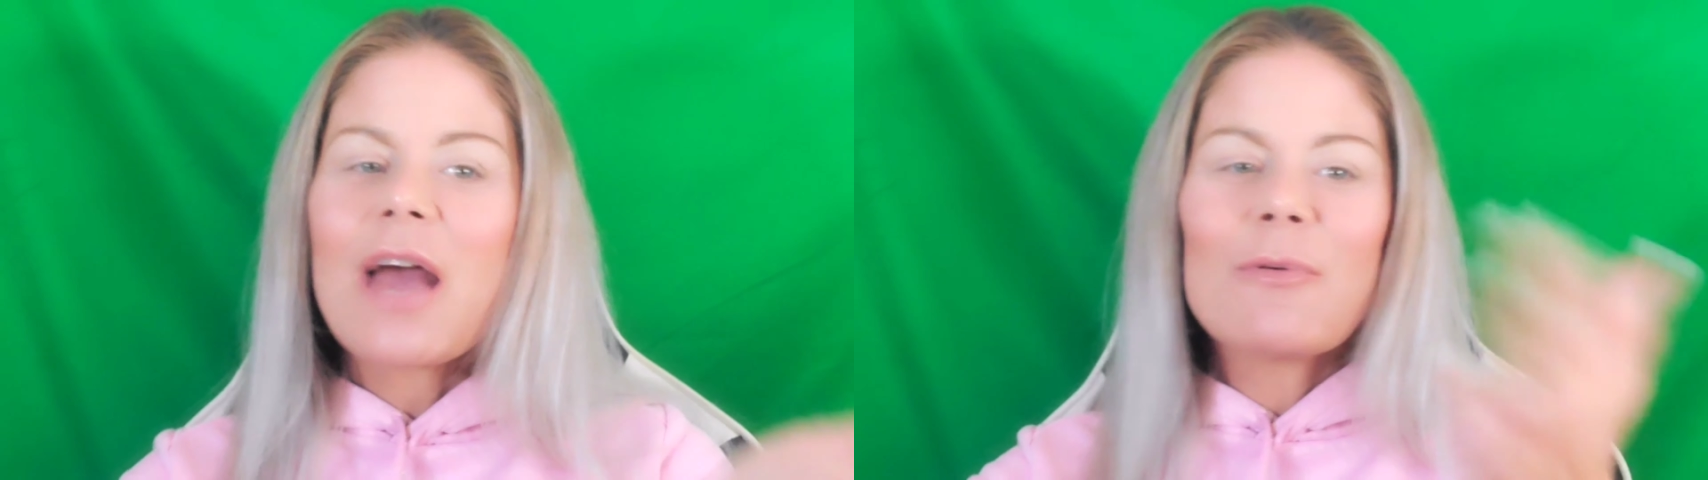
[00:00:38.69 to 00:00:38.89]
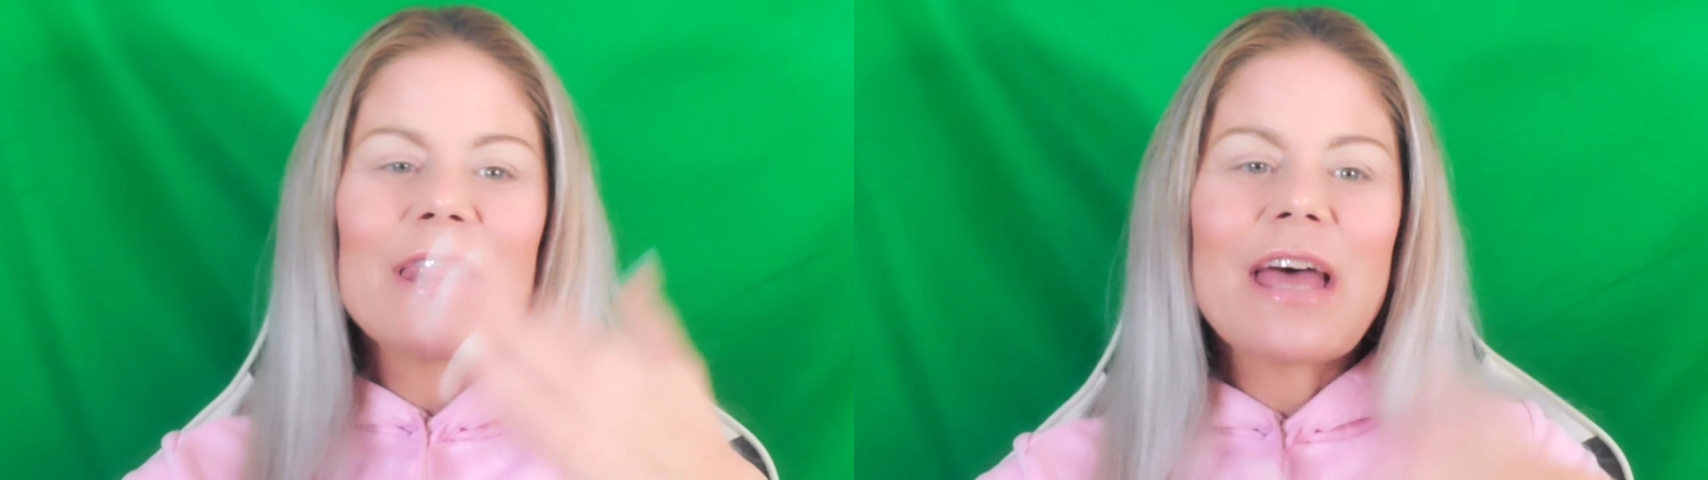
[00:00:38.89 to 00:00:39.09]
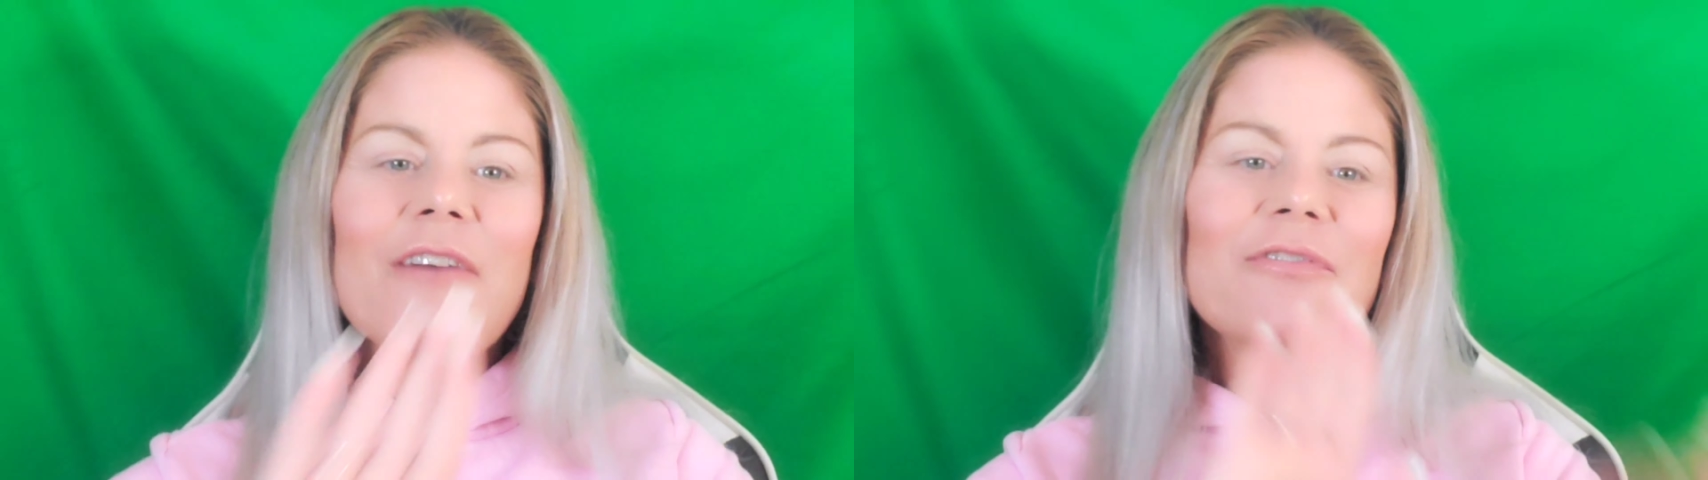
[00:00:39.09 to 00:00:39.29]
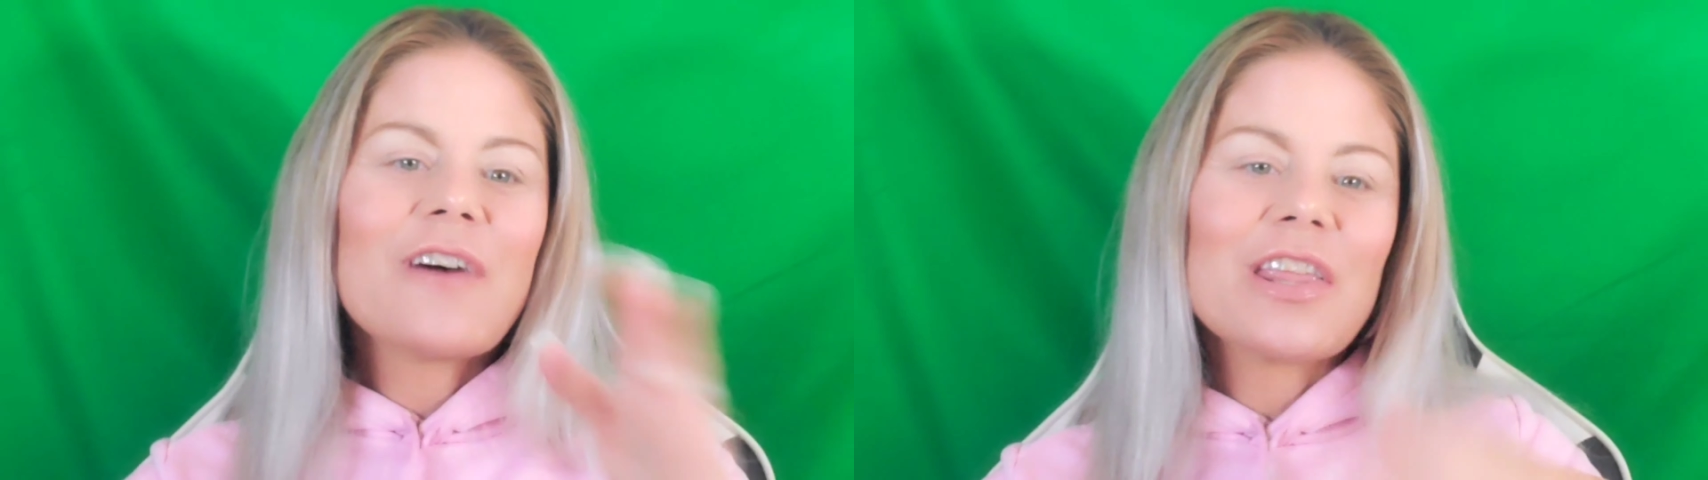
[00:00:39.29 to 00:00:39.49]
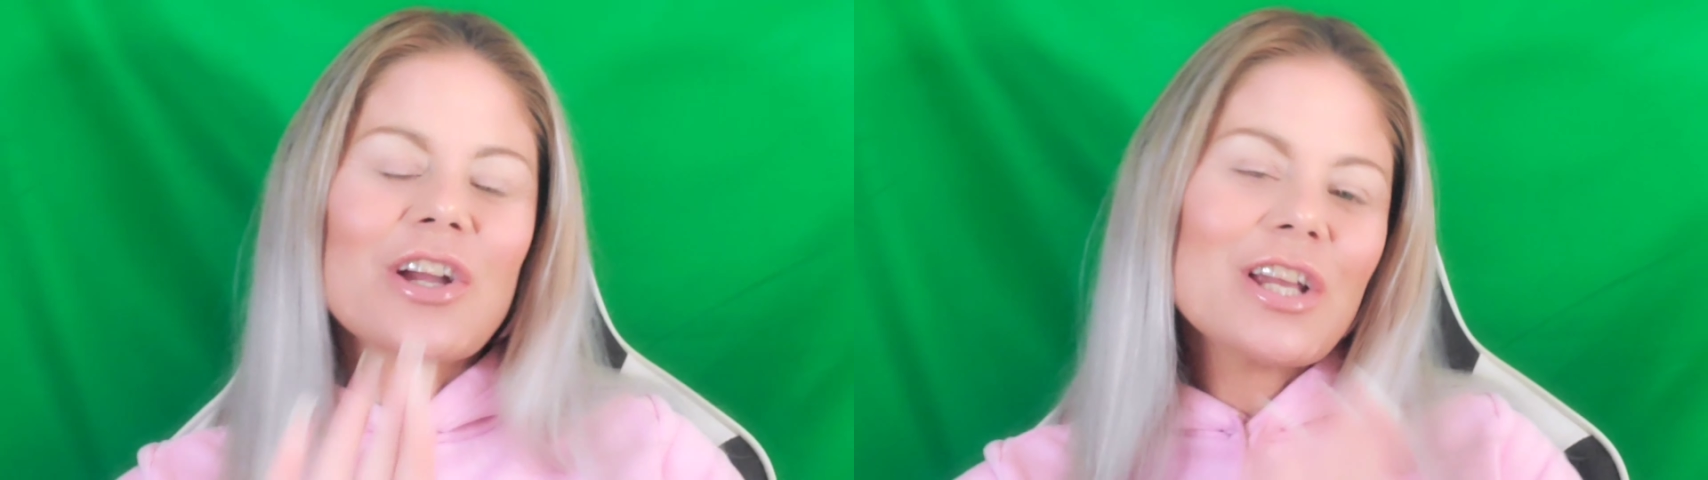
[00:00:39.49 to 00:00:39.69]
And without
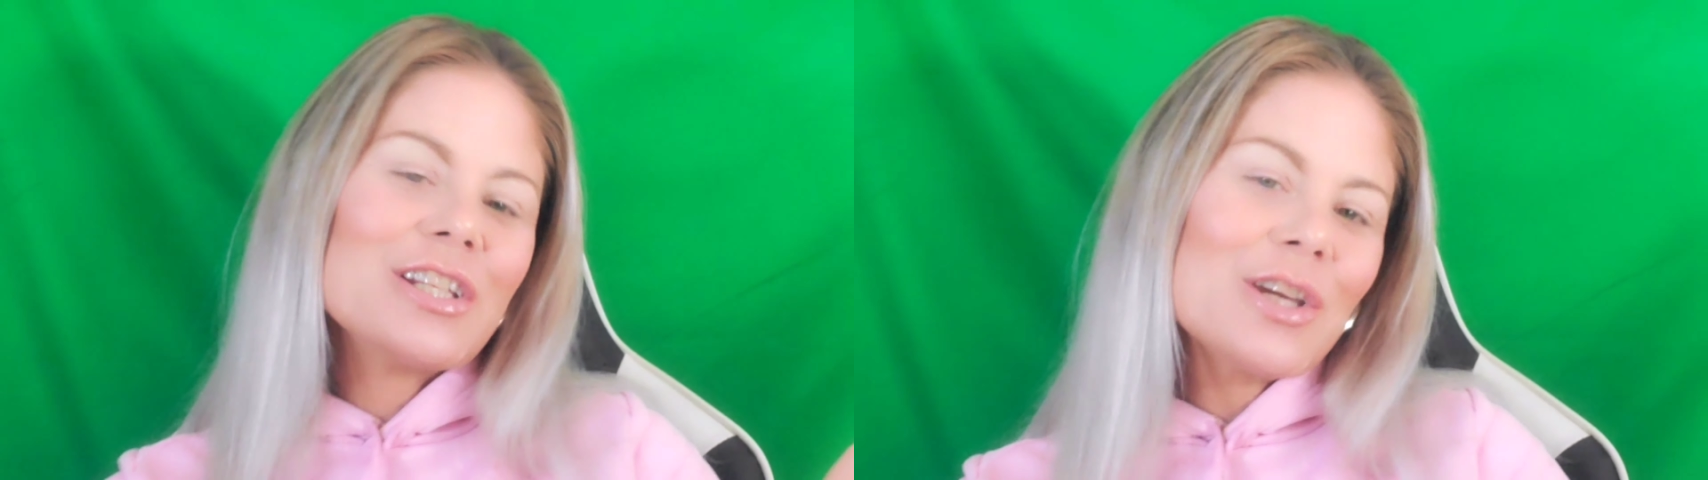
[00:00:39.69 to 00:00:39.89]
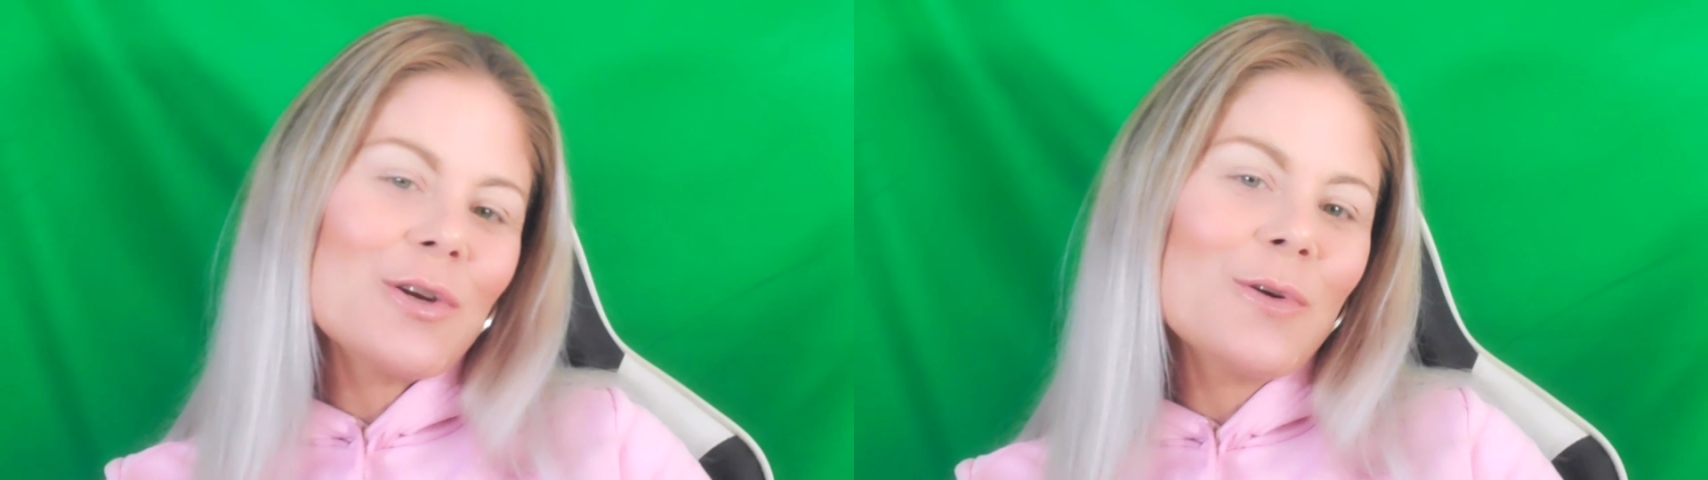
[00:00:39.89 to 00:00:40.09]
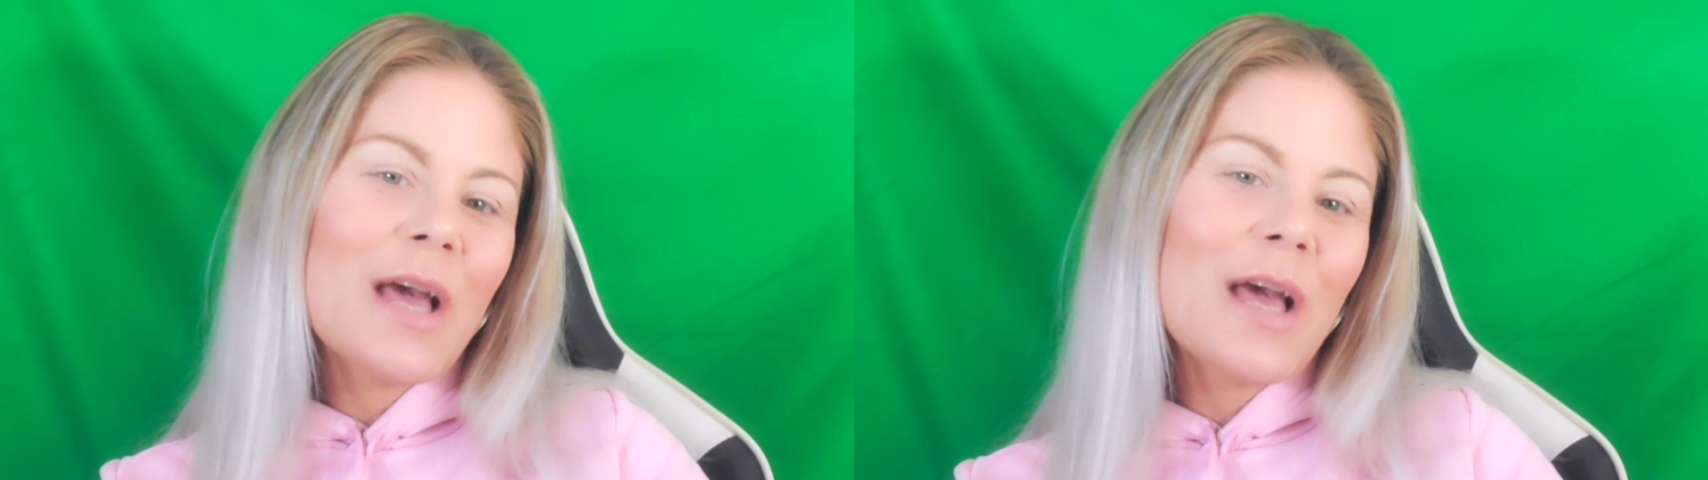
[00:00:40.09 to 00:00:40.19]
further ado,